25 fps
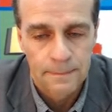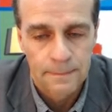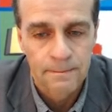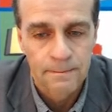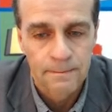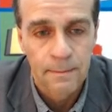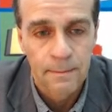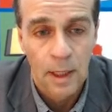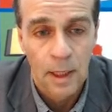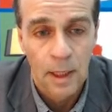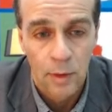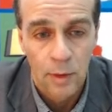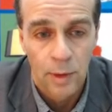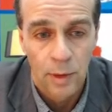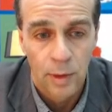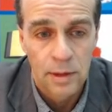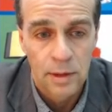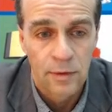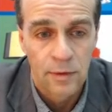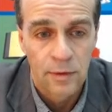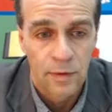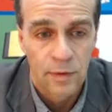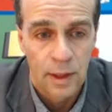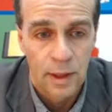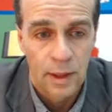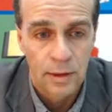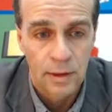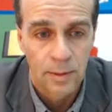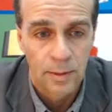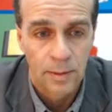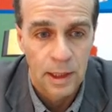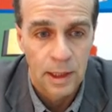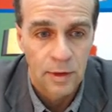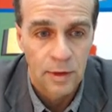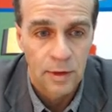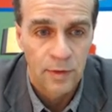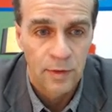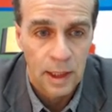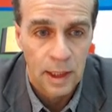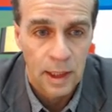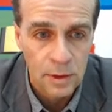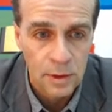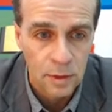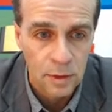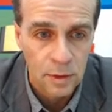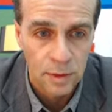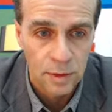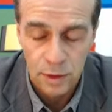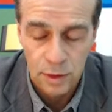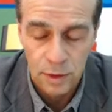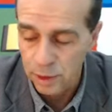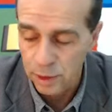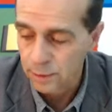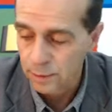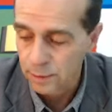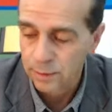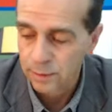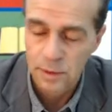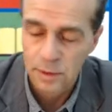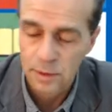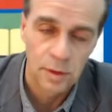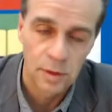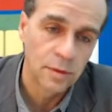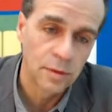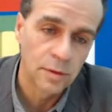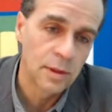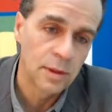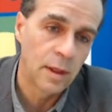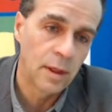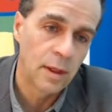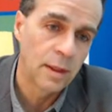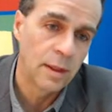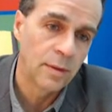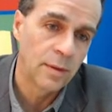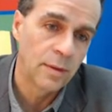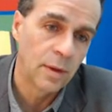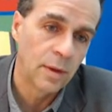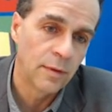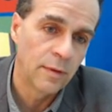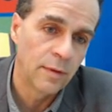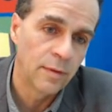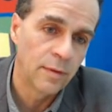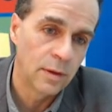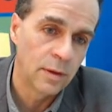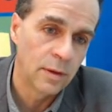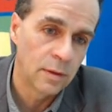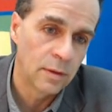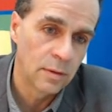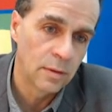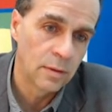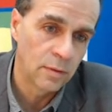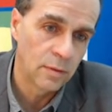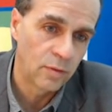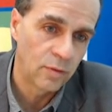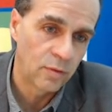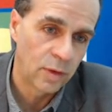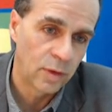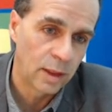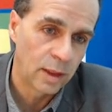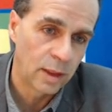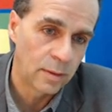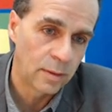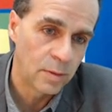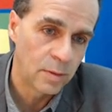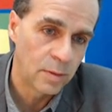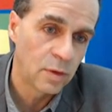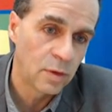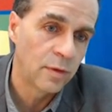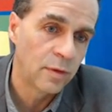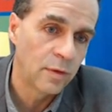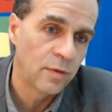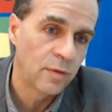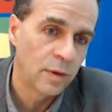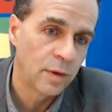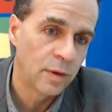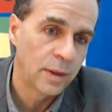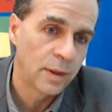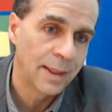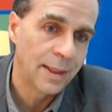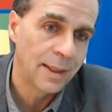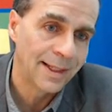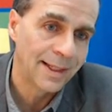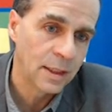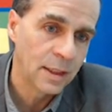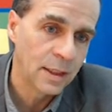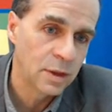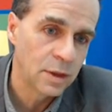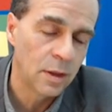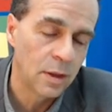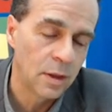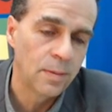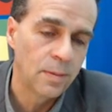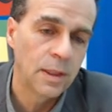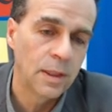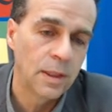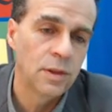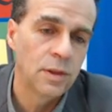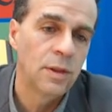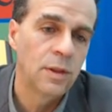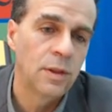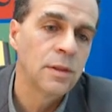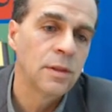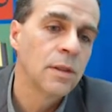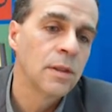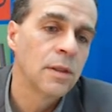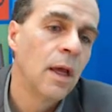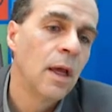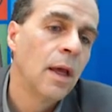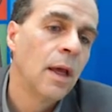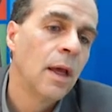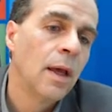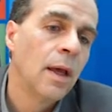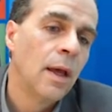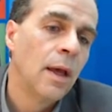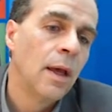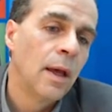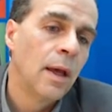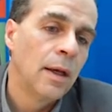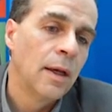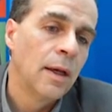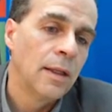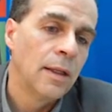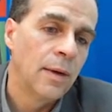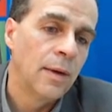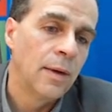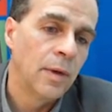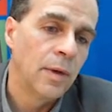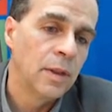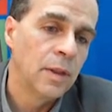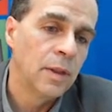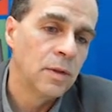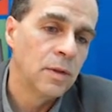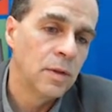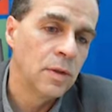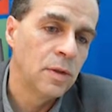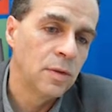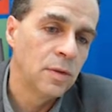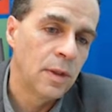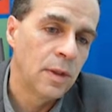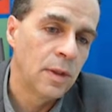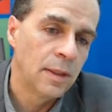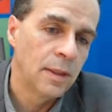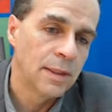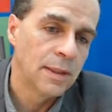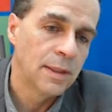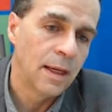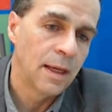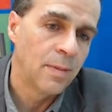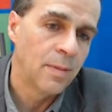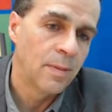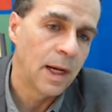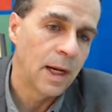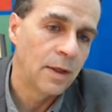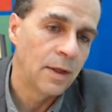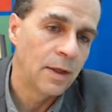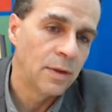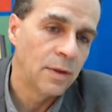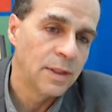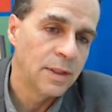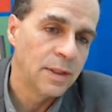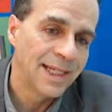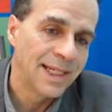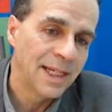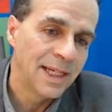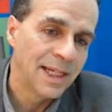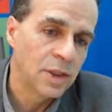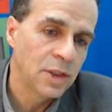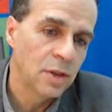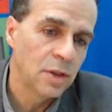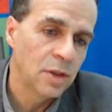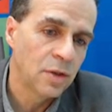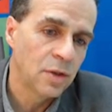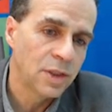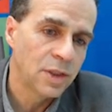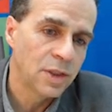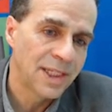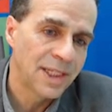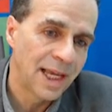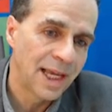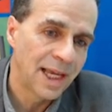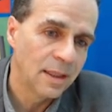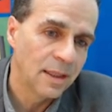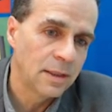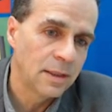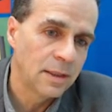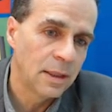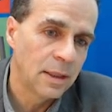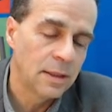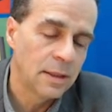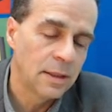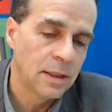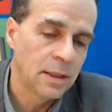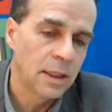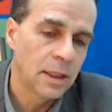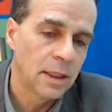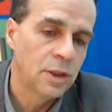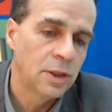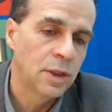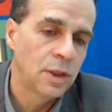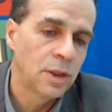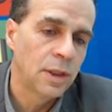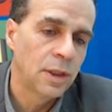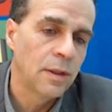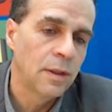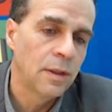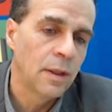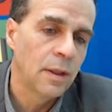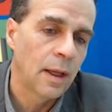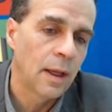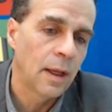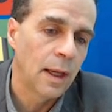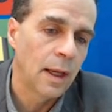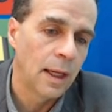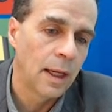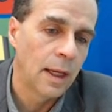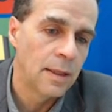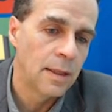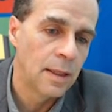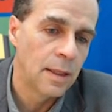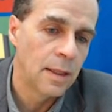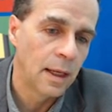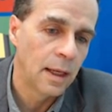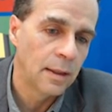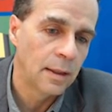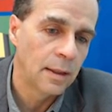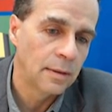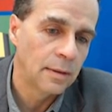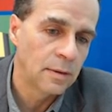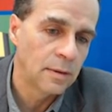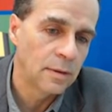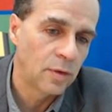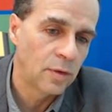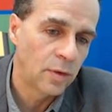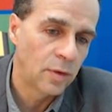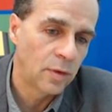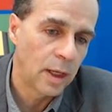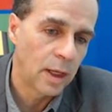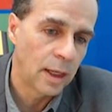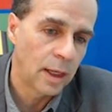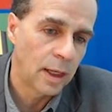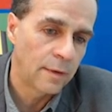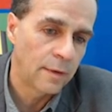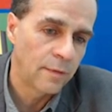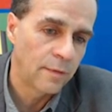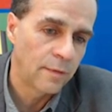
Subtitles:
quantifying the microvasculature. So starting off with rather beautiful looking initial pictures. Then we can do things like binarization or skeletonization, and then derive